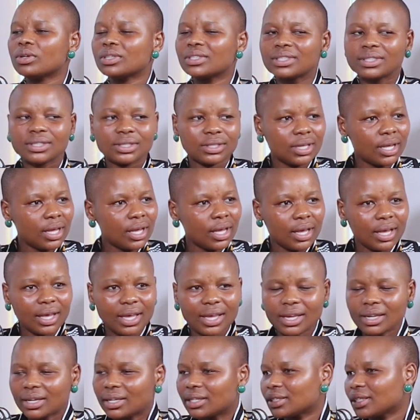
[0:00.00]
Because
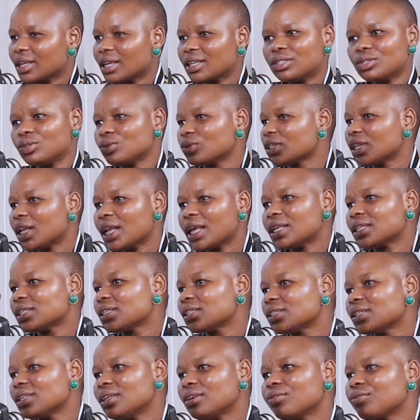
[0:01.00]
it is as
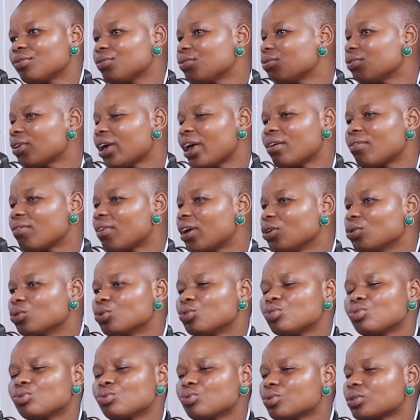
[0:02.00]
useless if
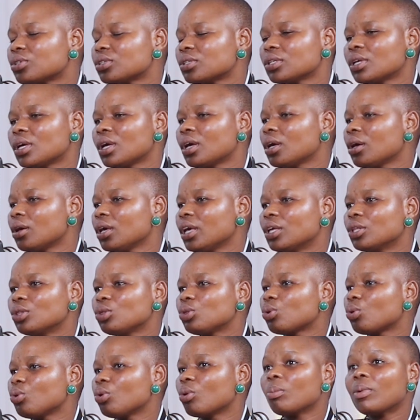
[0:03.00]
ever you choose
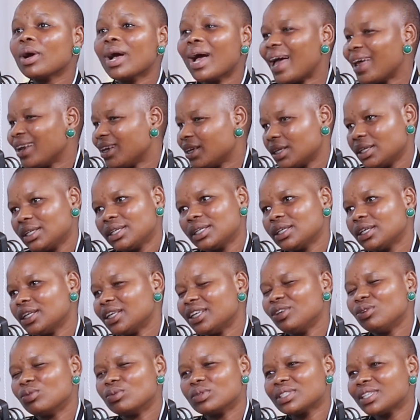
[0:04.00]
into yomgani.
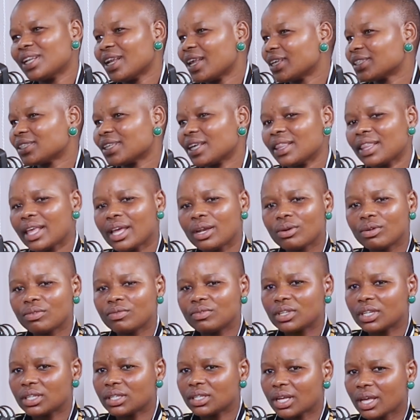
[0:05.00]
Useless. At
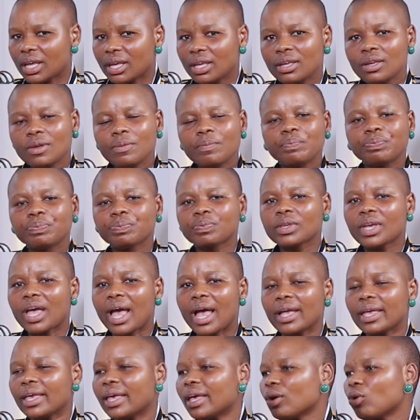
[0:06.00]
the end of the day,
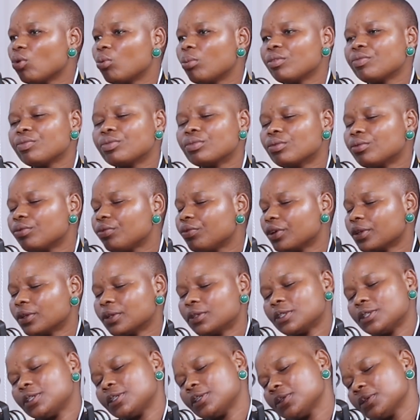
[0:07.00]
angeke ube
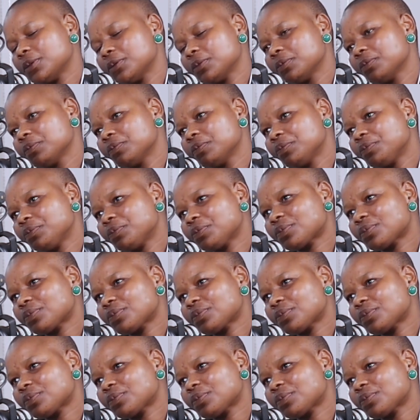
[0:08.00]
fulfilled.